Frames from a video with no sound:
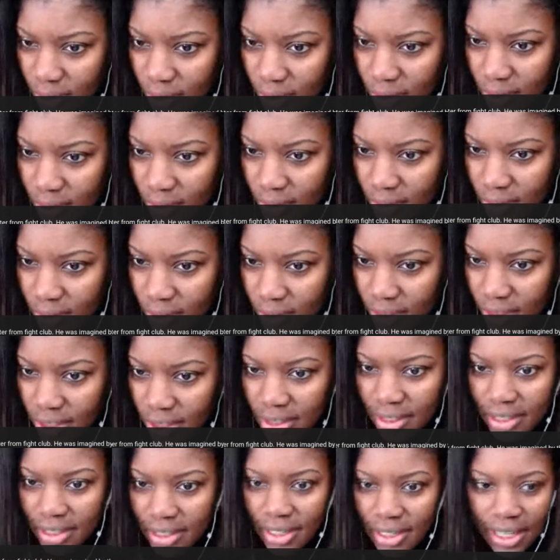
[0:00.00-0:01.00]
I'm going
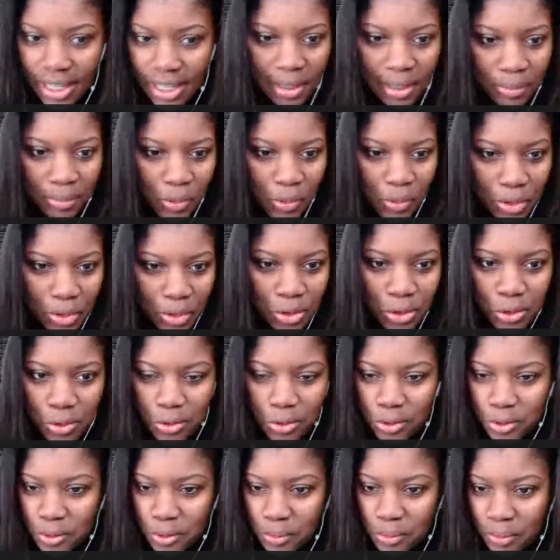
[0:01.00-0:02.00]
to plug
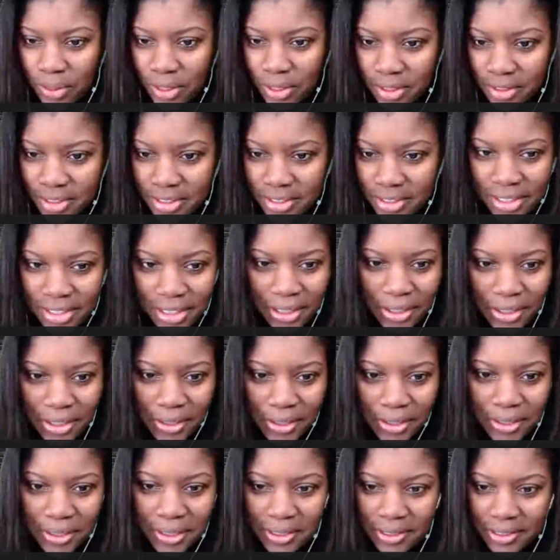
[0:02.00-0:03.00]
this here.
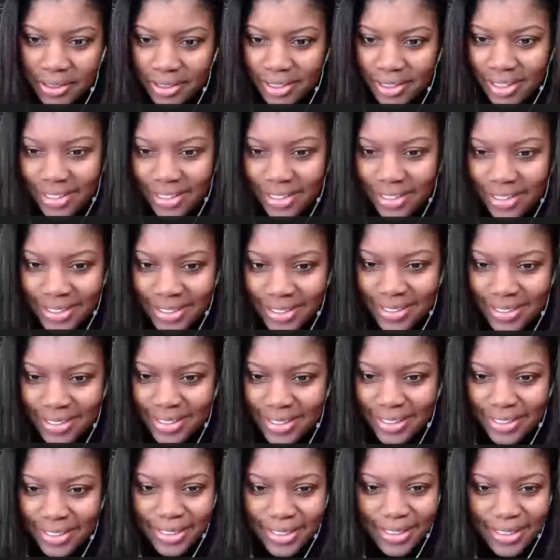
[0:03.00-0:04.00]
The
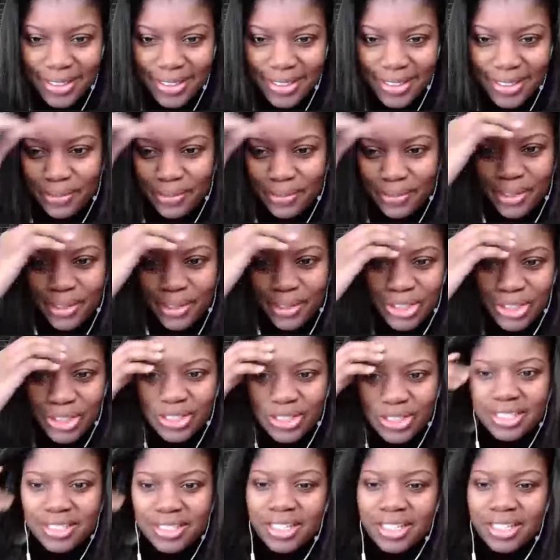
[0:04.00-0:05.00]
definition says
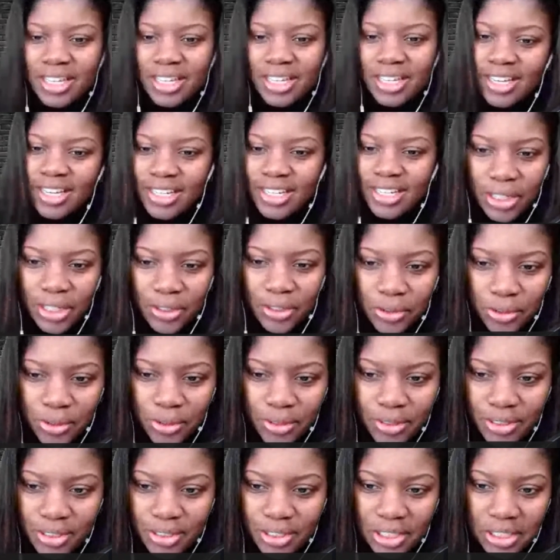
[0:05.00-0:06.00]
Tyler Durden is the
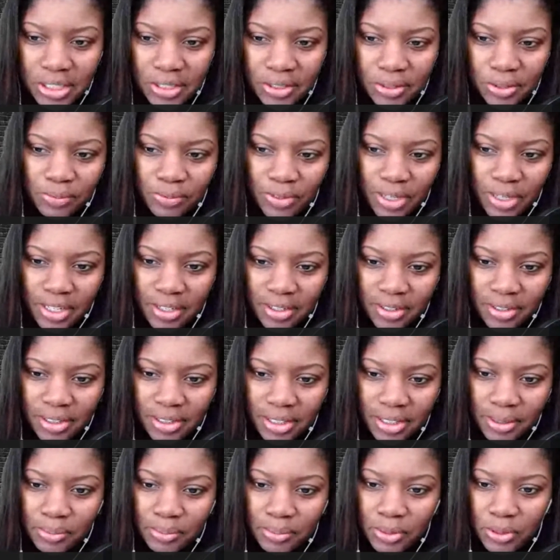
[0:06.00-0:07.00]
character from Fight
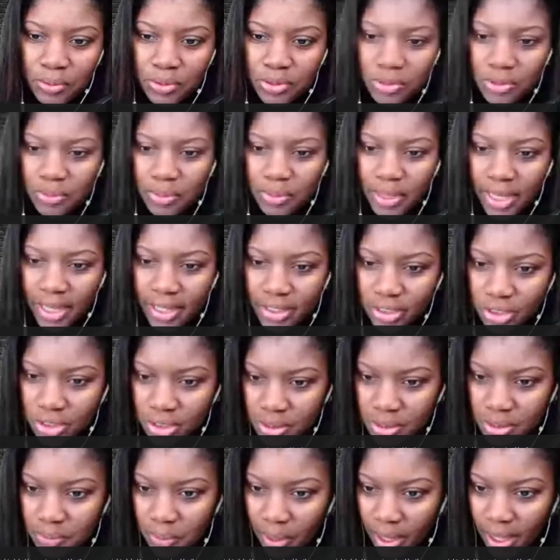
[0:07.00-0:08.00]
Club. He was
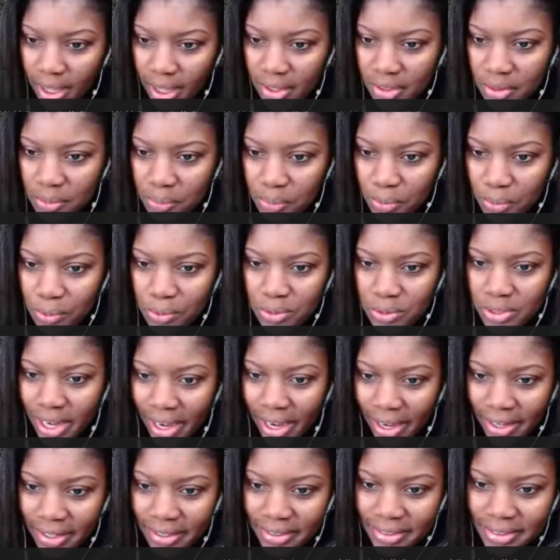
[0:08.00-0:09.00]
imagined by the
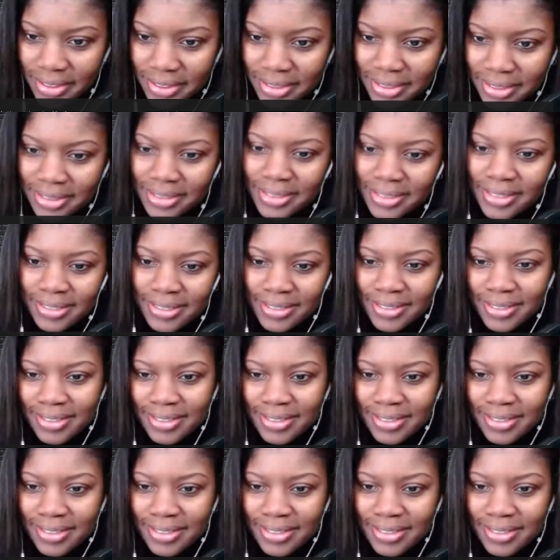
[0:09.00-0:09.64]
protagonist.